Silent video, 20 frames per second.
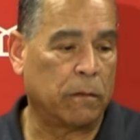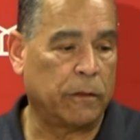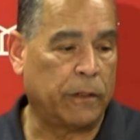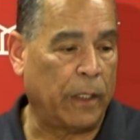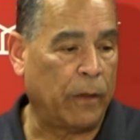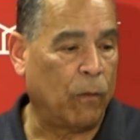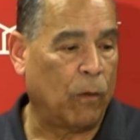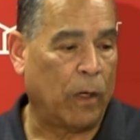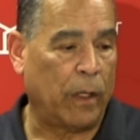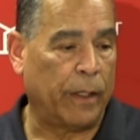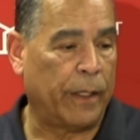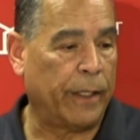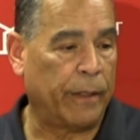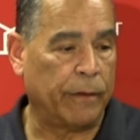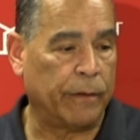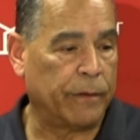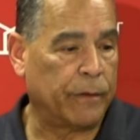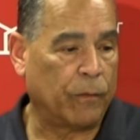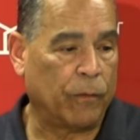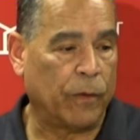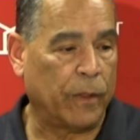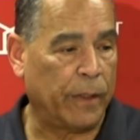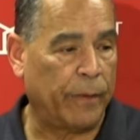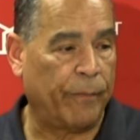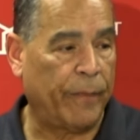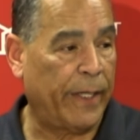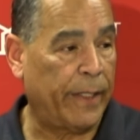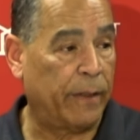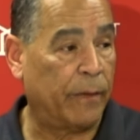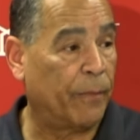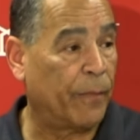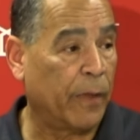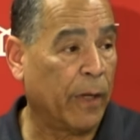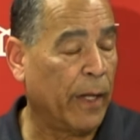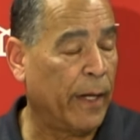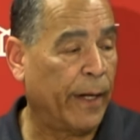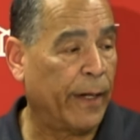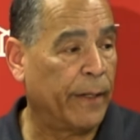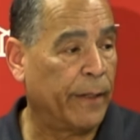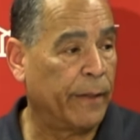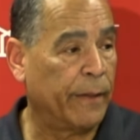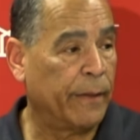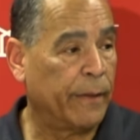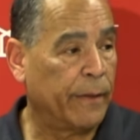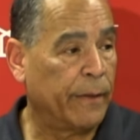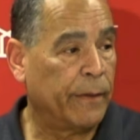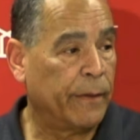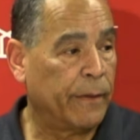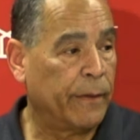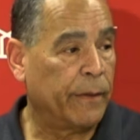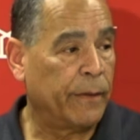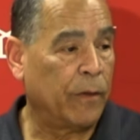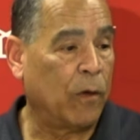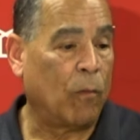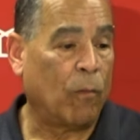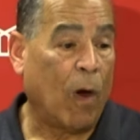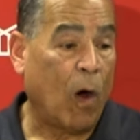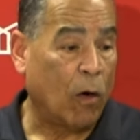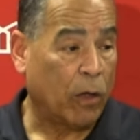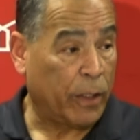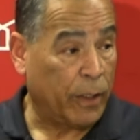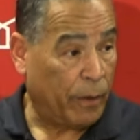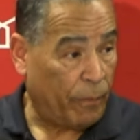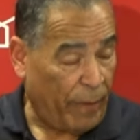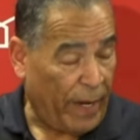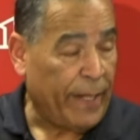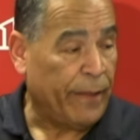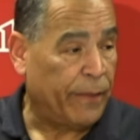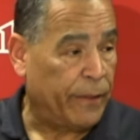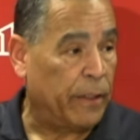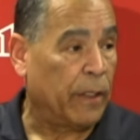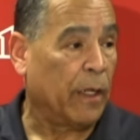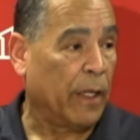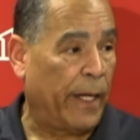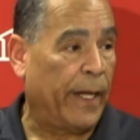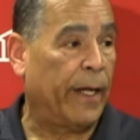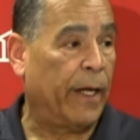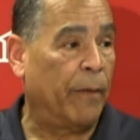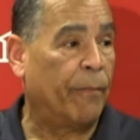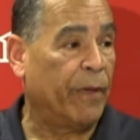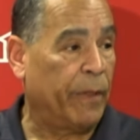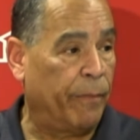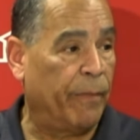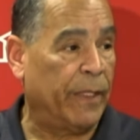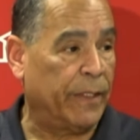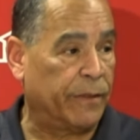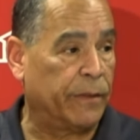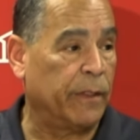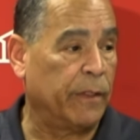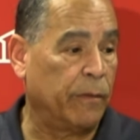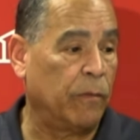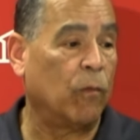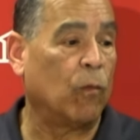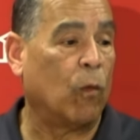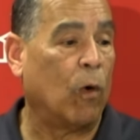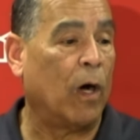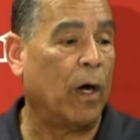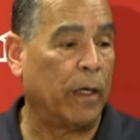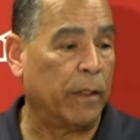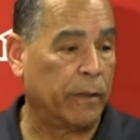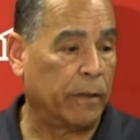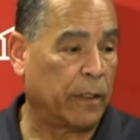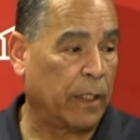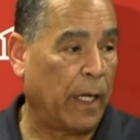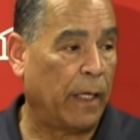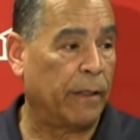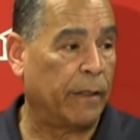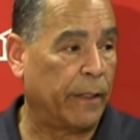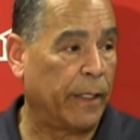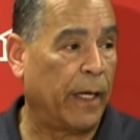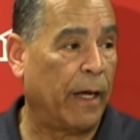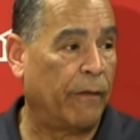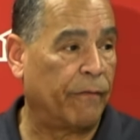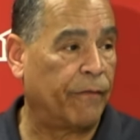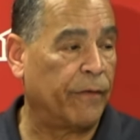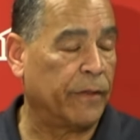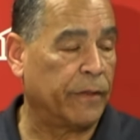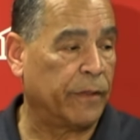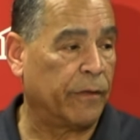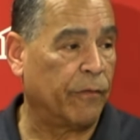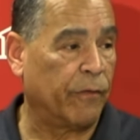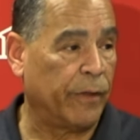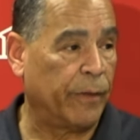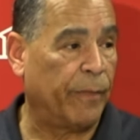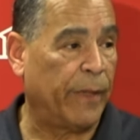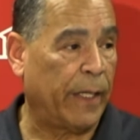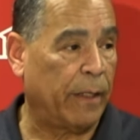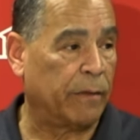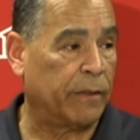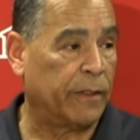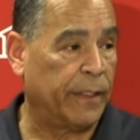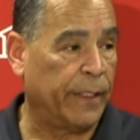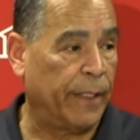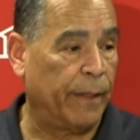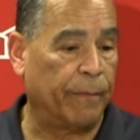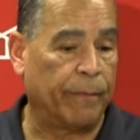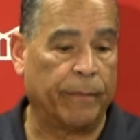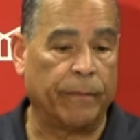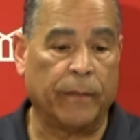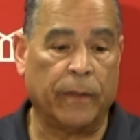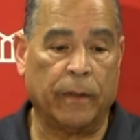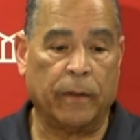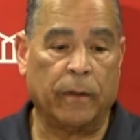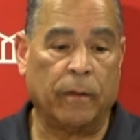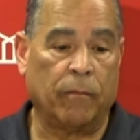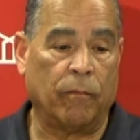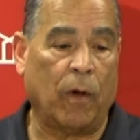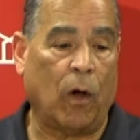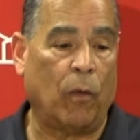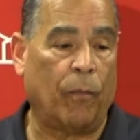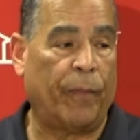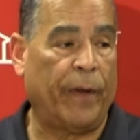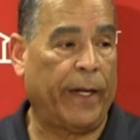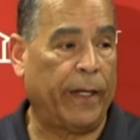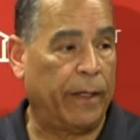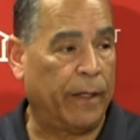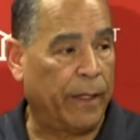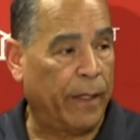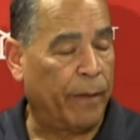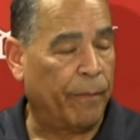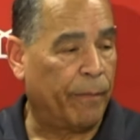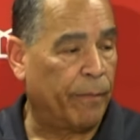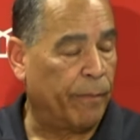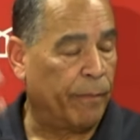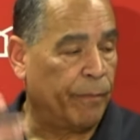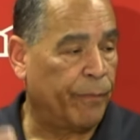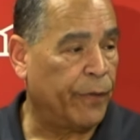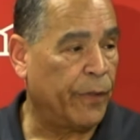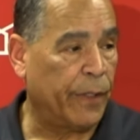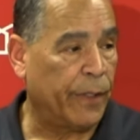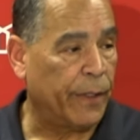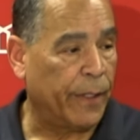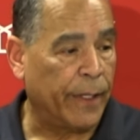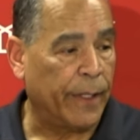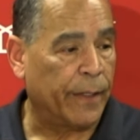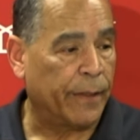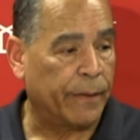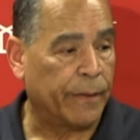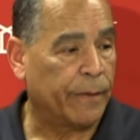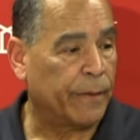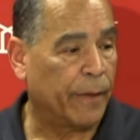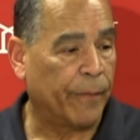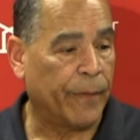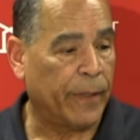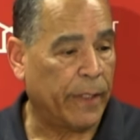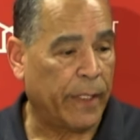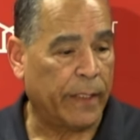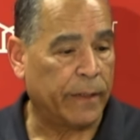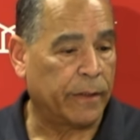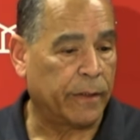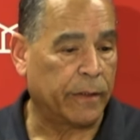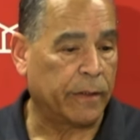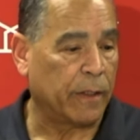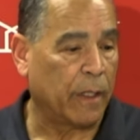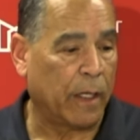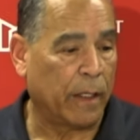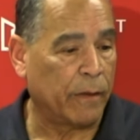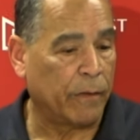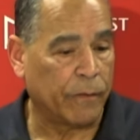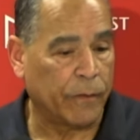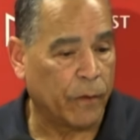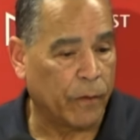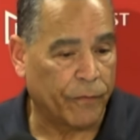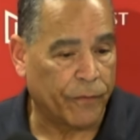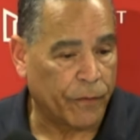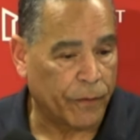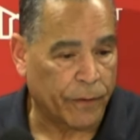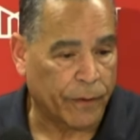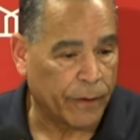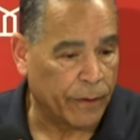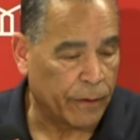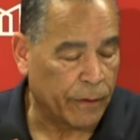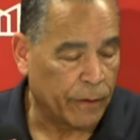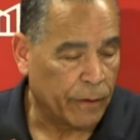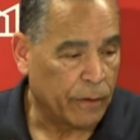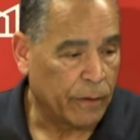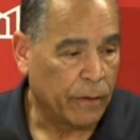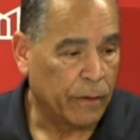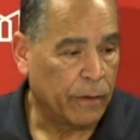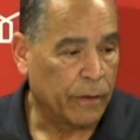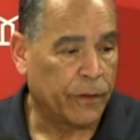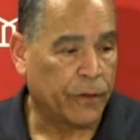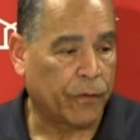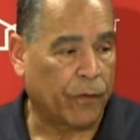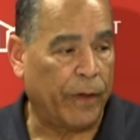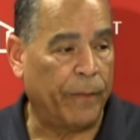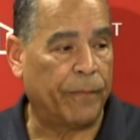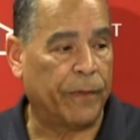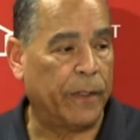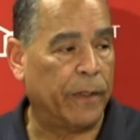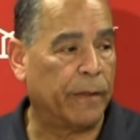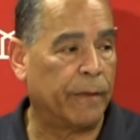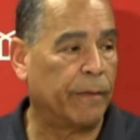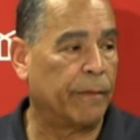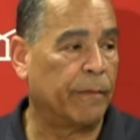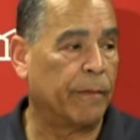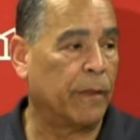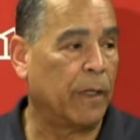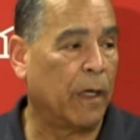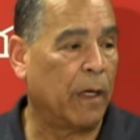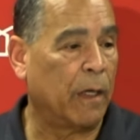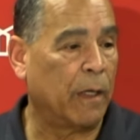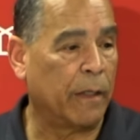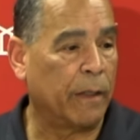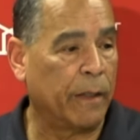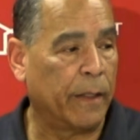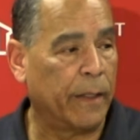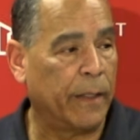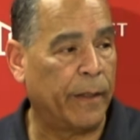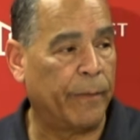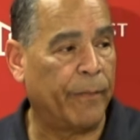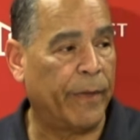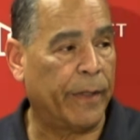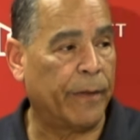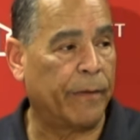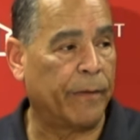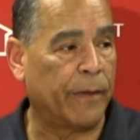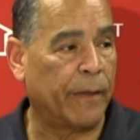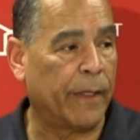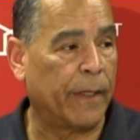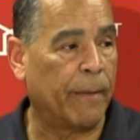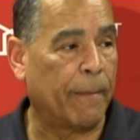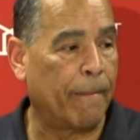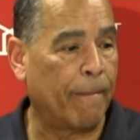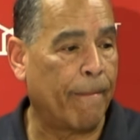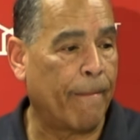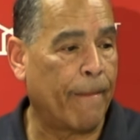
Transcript: Jawan here is the one that made the play. Now, Maul could have made the layup. He missed it. Juan got the offensive rebound tip. Maul picked it up and put it in. I mean, that's I don't know if you could script it any better than that.